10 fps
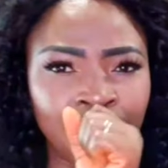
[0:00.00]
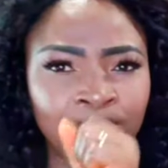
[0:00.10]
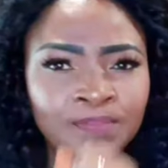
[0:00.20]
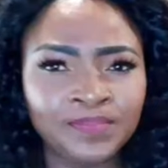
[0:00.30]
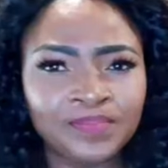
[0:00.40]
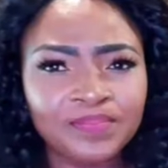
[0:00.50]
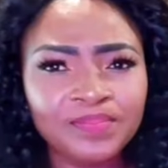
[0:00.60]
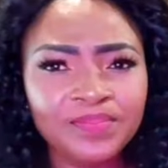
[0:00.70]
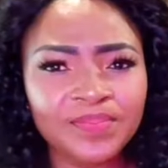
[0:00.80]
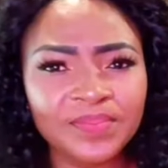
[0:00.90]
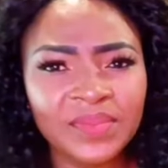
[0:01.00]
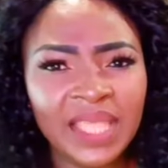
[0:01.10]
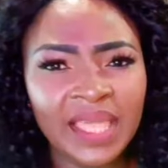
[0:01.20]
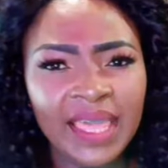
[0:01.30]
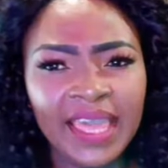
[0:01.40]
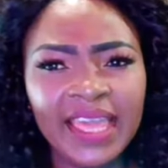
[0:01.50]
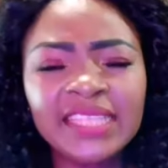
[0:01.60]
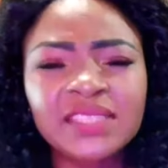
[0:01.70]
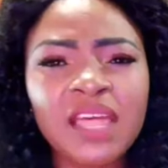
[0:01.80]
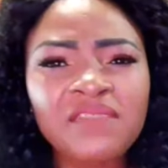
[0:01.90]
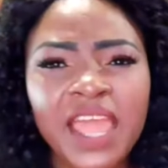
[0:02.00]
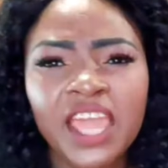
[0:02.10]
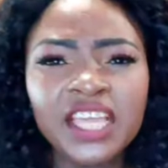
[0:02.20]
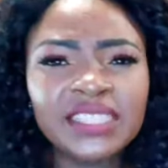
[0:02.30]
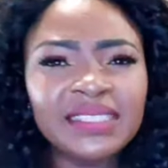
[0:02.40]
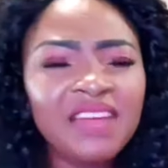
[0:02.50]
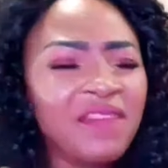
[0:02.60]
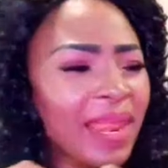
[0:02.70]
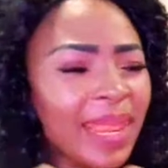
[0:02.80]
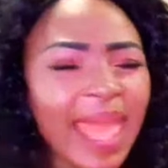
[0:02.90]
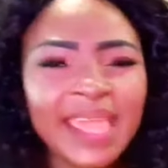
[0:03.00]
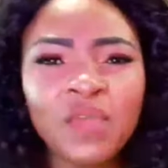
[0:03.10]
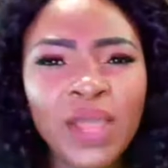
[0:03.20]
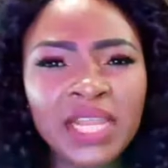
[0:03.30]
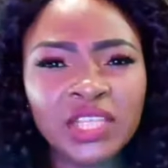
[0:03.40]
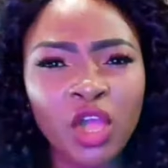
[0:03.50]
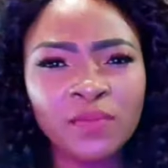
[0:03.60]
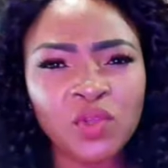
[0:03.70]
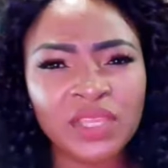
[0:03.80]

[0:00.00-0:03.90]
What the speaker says: he's never lacking when it comes to kisses and pecks.